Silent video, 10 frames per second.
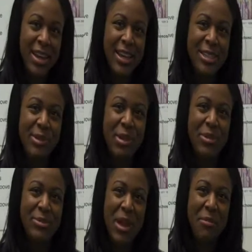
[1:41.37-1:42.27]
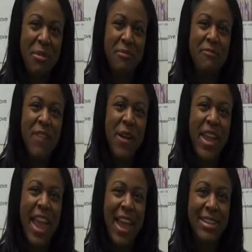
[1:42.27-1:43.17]
history was, I'm a
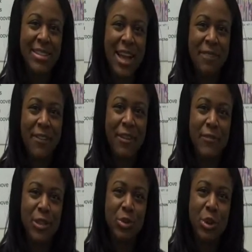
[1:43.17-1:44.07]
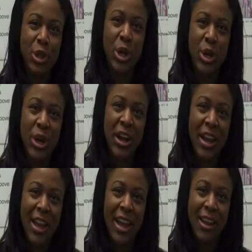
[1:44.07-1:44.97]
very hands-on, very visual learner,
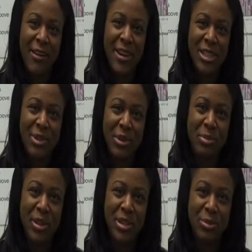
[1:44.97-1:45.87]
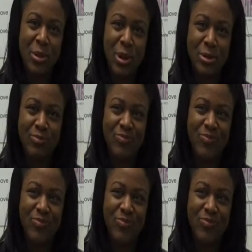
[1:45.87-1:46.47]
and our history books were